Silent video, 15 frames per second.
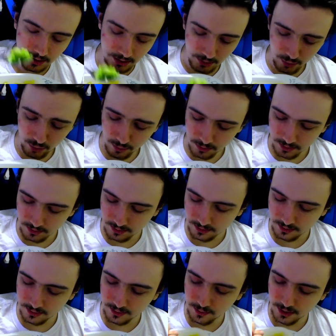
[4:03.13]
ooh,
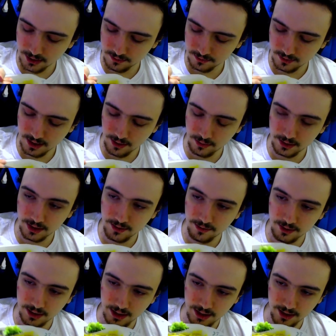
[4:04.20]
well, now we're
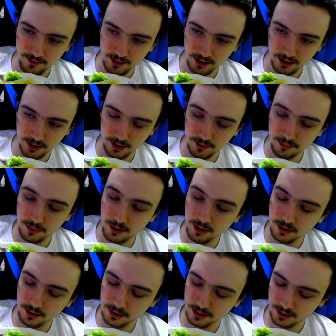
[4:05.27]
definitely having
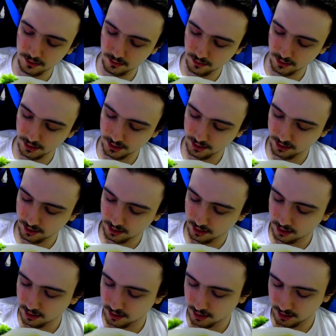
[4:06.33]
broccoli with
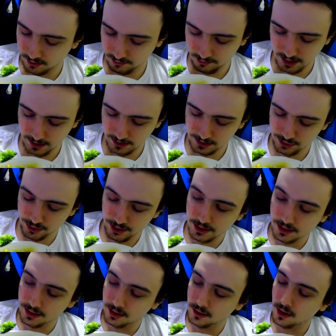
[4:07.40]
mac and
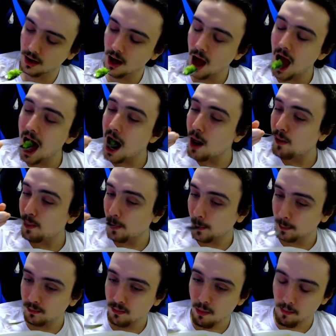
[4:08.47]
cheese.
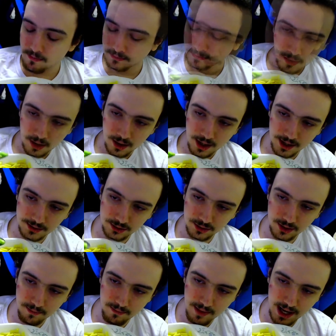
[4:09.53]
Yeah, it's sort of
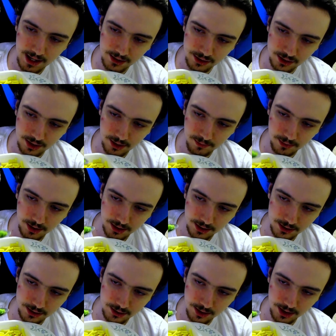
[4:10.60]
mashed up kind of
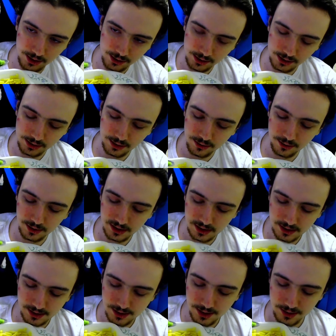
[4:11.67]
strangely too. Like
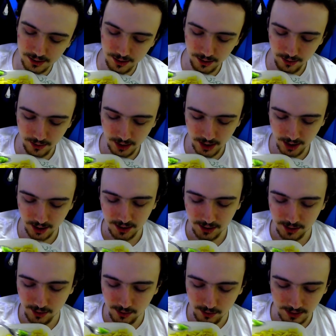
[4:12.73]
this has no
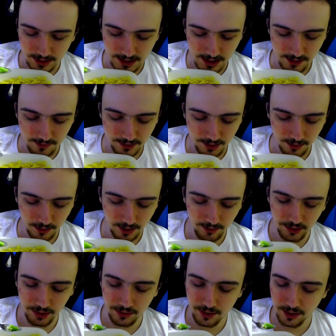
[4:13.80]
leaves or whatever
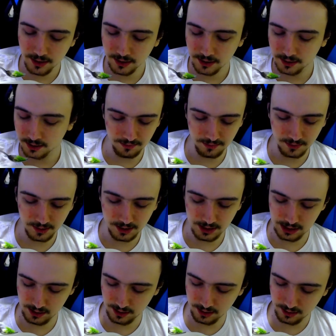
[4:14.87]
you call the
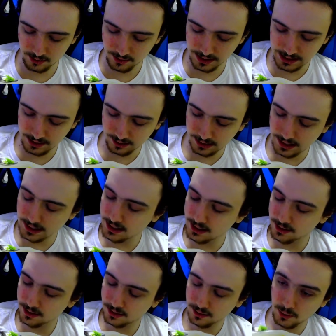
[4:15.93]
dark green thingies
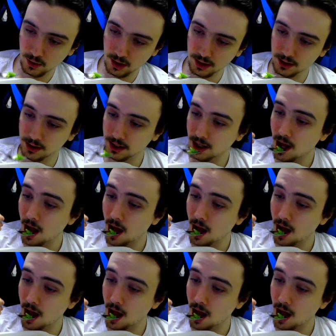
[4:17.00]
on broccoli.